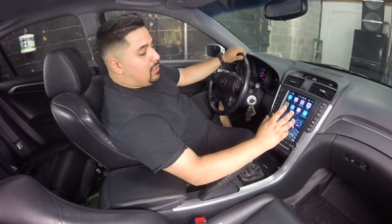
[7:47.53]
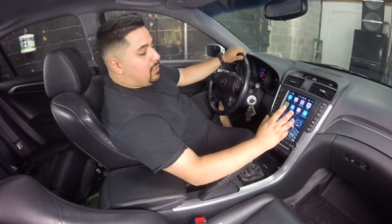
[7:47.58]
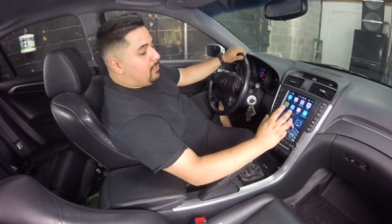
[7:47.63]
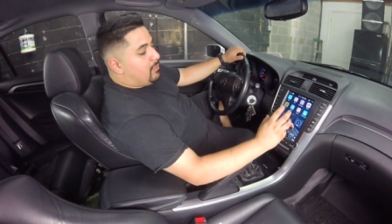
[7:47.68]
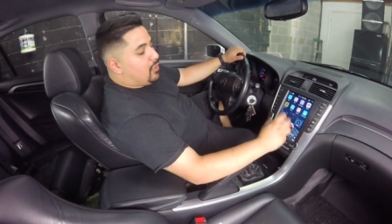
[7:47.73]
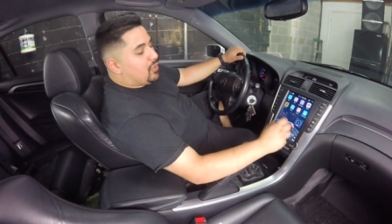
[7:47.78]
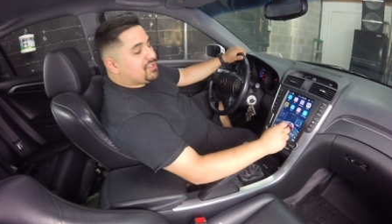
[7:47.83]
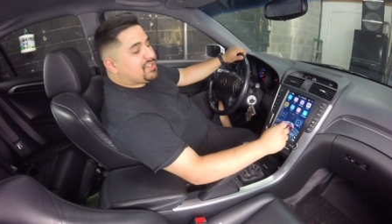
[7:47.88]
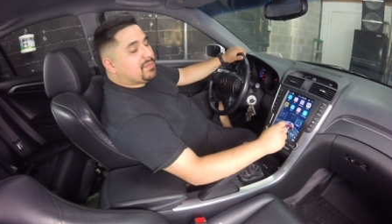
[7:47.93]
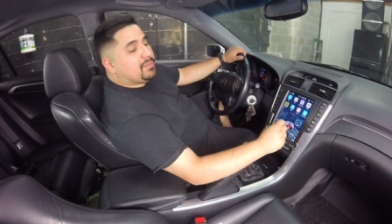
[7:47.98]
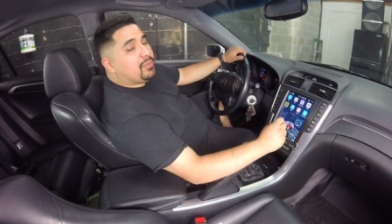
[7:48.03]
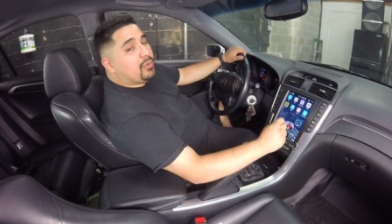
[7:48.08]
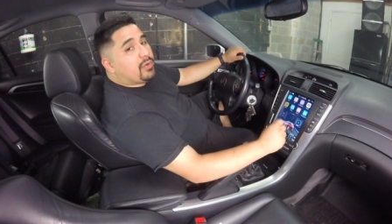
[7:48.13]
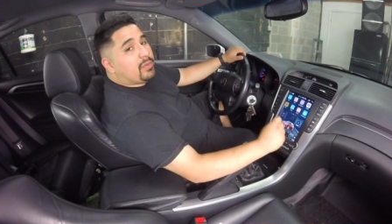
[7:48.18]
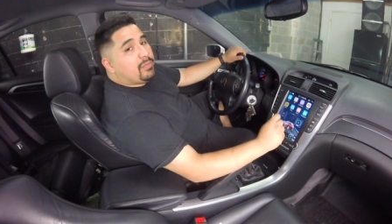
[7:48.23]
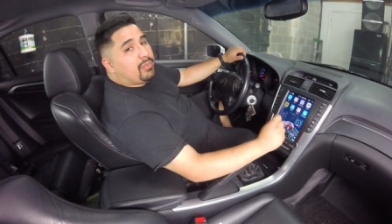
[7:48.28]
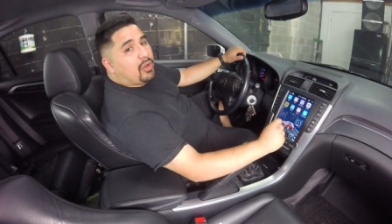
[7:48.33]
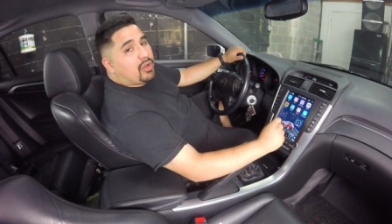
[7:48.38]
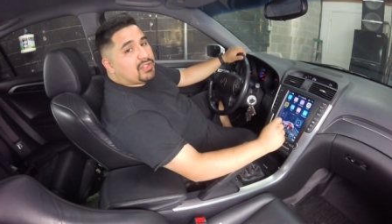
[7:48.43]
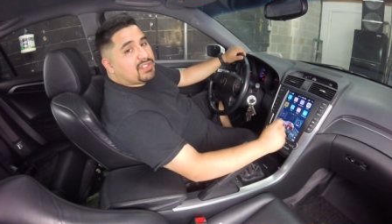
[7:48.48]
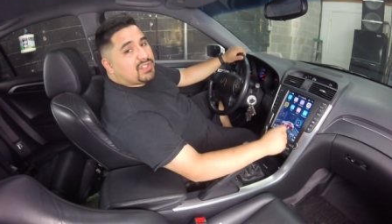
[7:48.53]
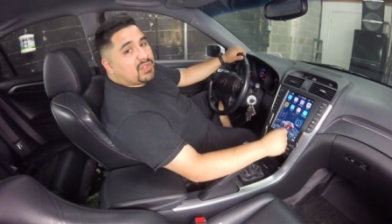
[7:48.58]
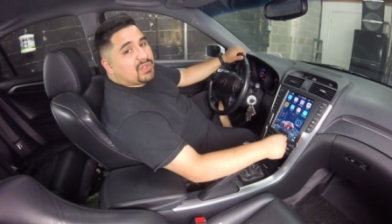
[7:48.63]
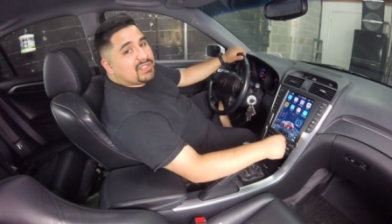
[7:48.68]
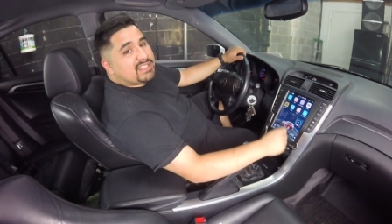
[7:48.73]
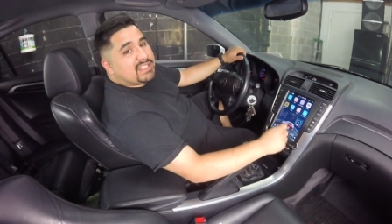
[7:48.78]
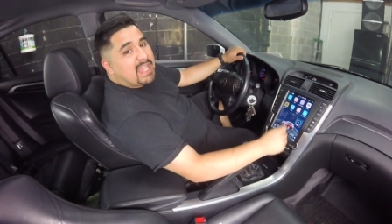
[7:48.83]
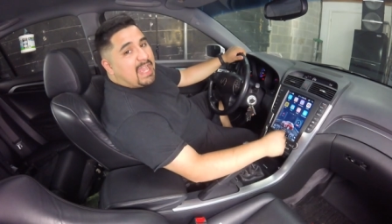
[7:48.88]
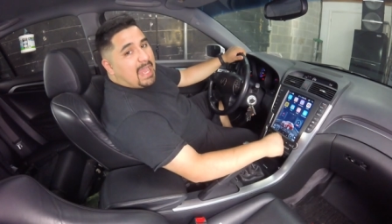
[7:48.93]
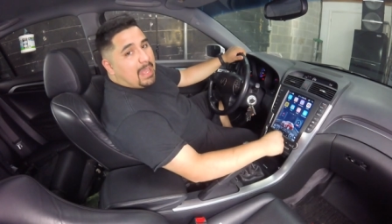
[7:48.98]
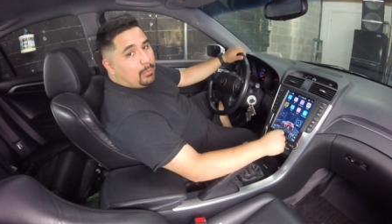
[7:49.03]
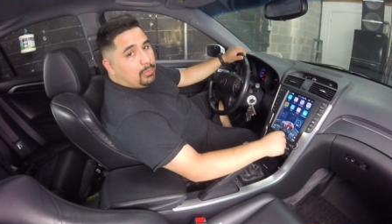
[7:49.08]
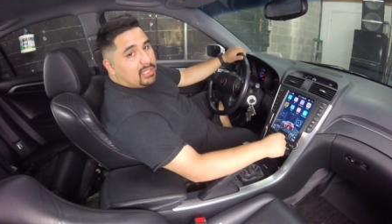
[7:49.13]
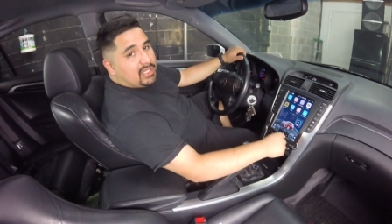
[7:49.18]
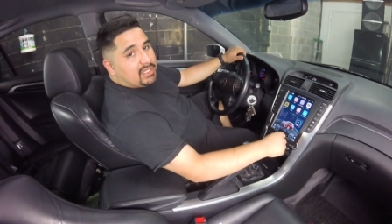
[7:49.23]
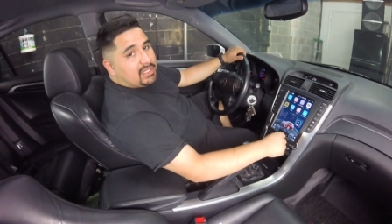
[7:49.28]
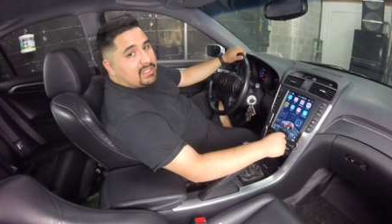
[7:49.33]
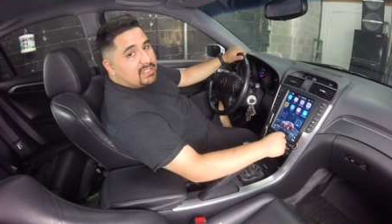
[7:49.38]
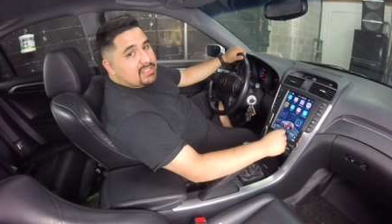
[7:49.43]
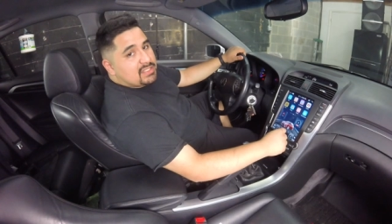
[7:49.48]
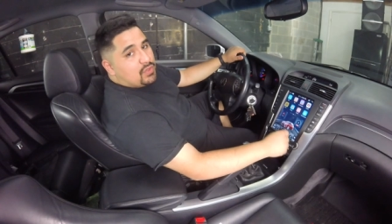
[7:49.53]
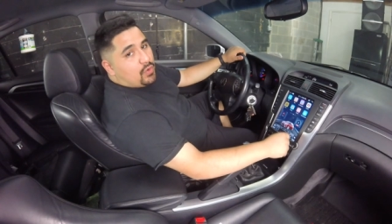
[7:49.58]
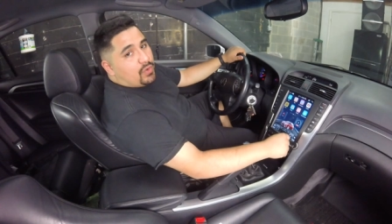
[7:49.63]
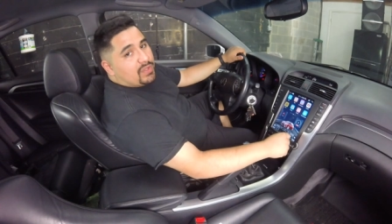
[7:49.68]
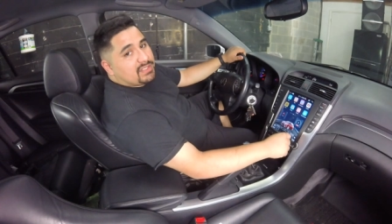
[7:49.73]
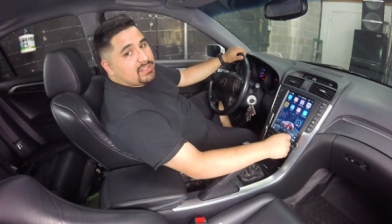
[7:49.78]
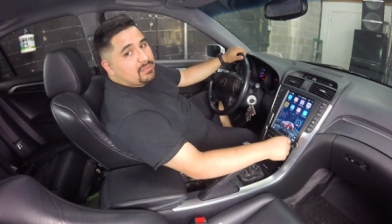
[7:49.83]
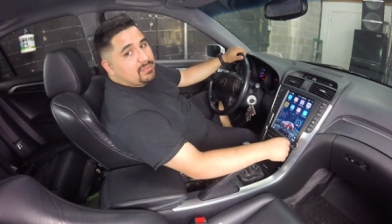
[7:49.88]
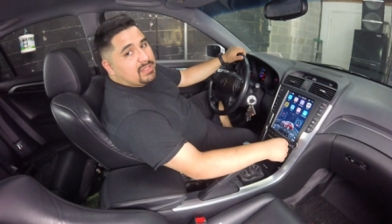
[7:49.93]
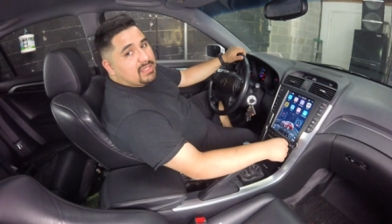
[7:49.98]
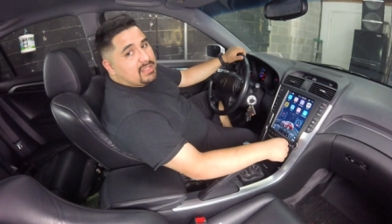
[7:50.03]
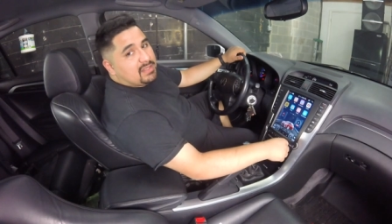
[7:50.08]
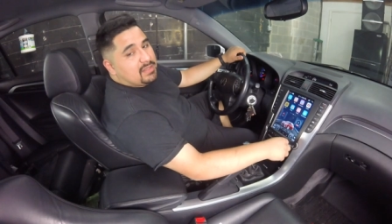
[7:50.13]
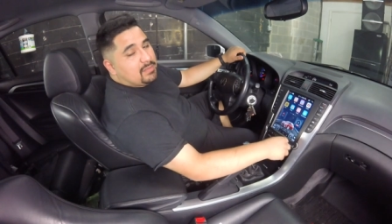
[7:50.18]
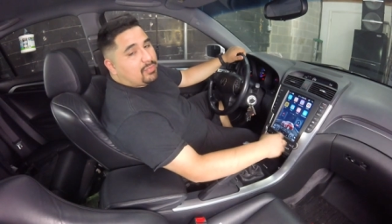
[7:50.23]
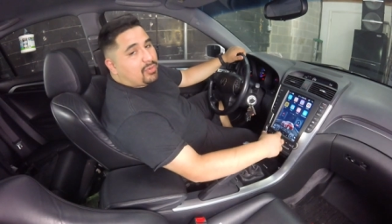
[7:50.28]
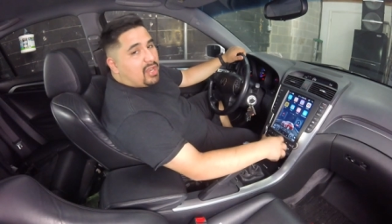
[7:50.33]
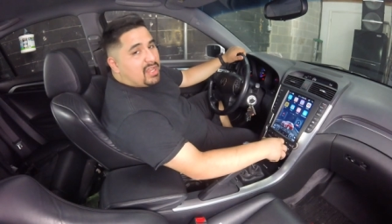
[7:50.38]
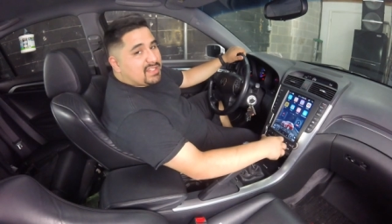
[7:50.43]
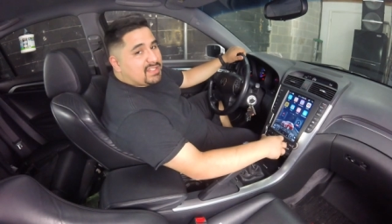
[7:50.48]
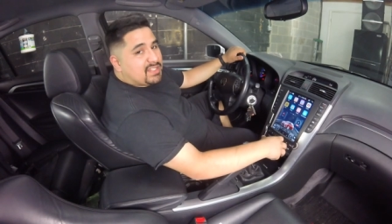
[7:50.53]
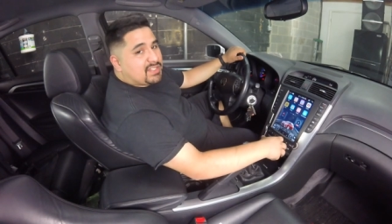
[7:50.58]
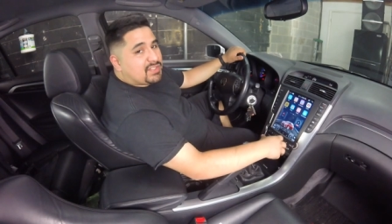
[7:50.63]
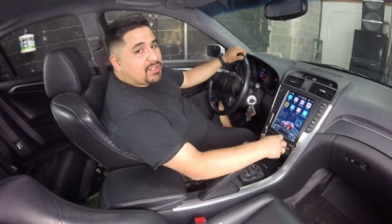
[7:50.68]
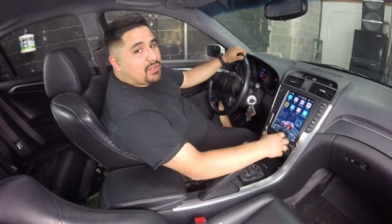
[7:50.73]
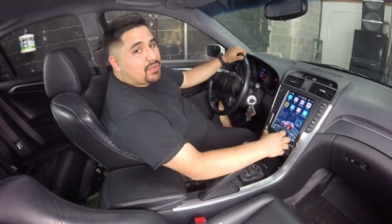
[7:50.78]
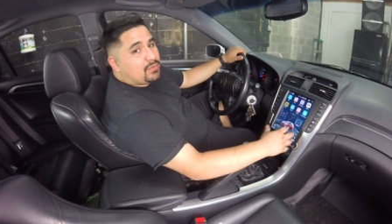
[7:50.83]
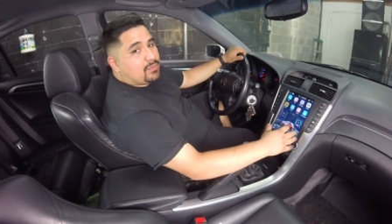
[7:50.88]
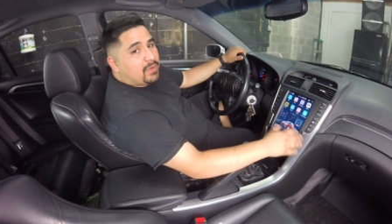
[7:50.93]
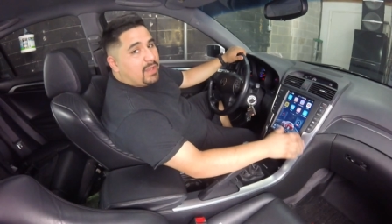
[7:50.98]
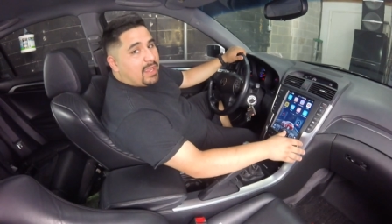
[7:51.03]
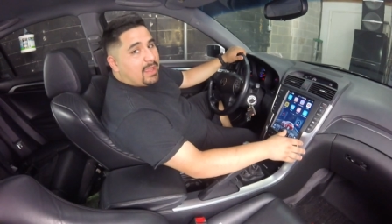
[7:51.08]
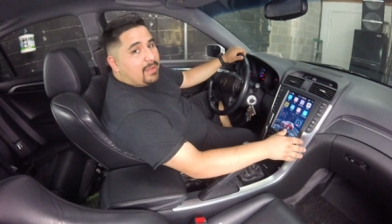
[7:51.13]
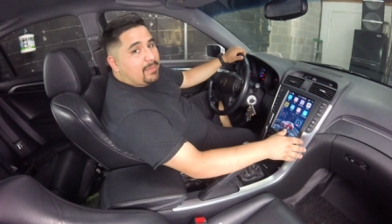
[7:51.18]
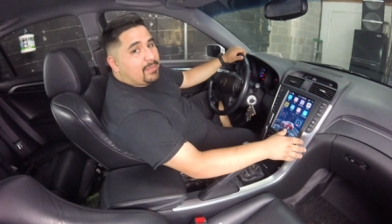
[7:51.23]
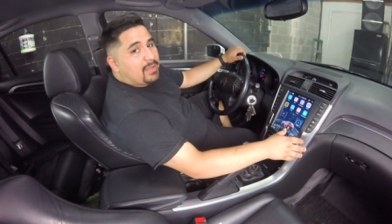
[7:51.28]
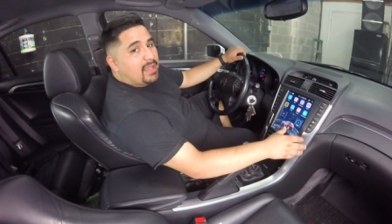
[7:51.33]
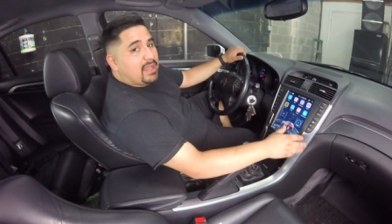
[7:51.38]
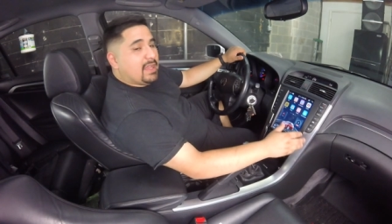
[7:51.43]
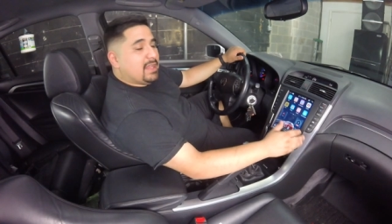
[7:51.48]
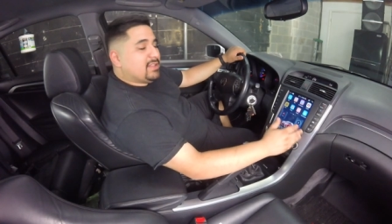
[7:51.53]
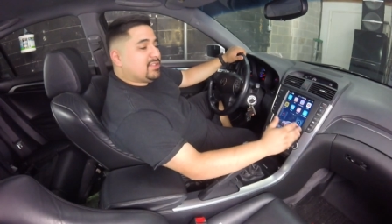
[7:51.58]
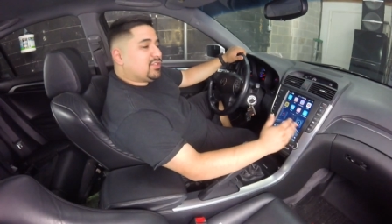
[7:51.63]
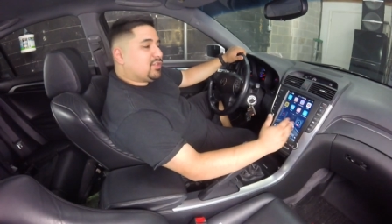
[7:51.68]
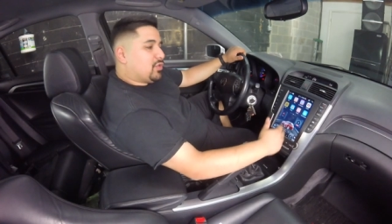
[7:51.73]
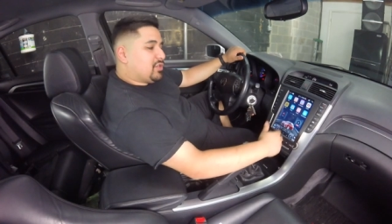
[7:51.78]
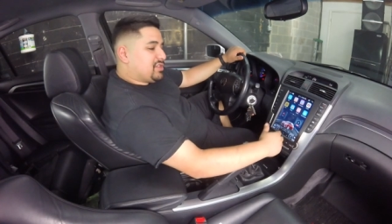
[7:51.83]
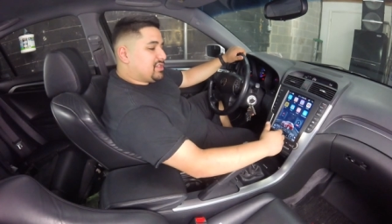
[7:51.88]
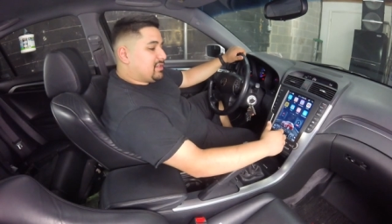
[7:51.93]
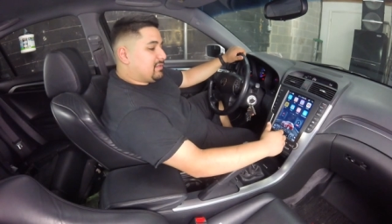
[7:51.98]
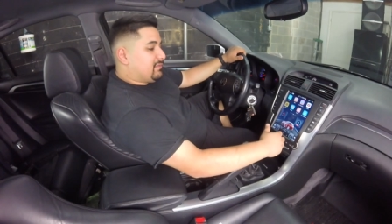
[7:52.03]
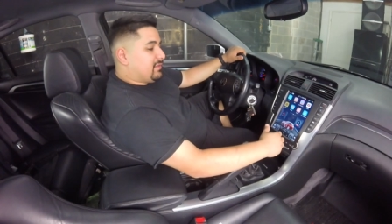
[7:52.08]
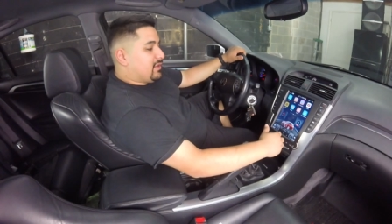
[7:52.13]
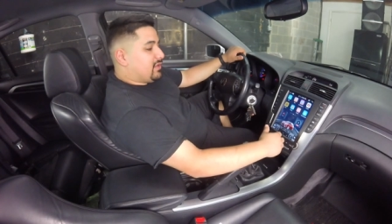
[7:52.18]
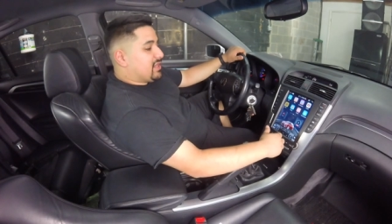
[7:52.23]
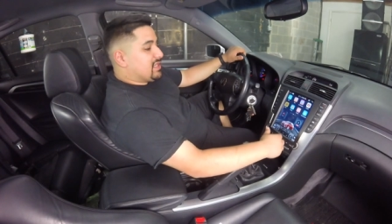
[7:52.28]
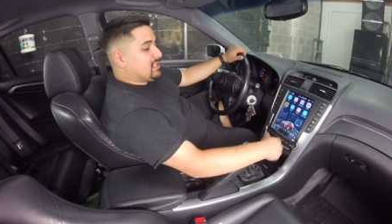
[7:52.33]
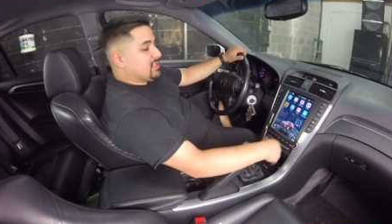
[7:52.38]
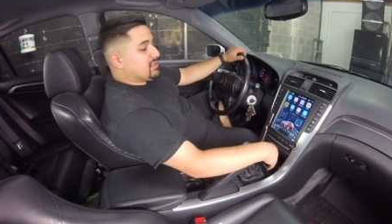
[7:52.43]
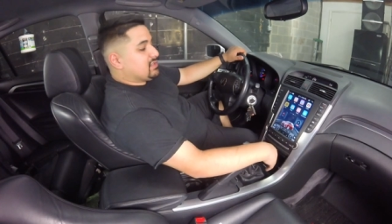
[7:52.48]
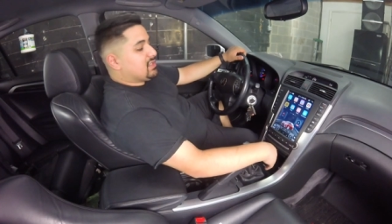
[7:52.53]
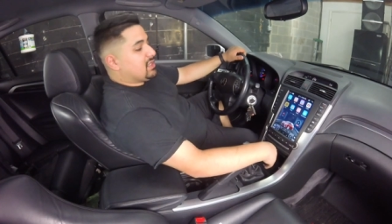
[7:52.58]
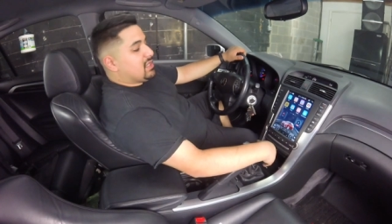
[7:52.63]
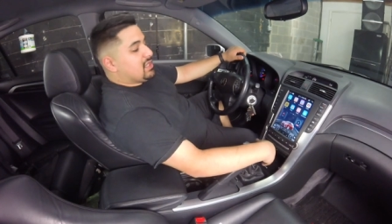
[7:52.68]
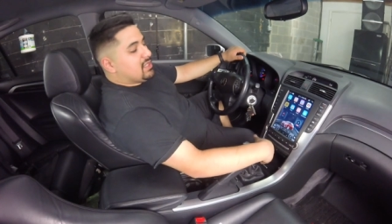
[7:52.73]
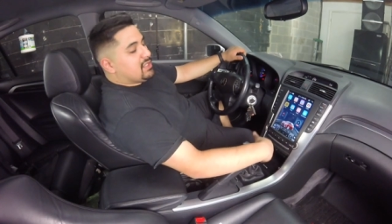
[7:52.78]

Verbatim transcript: the most important part to a tablet is going to be the processor, RAM, and storage configurations.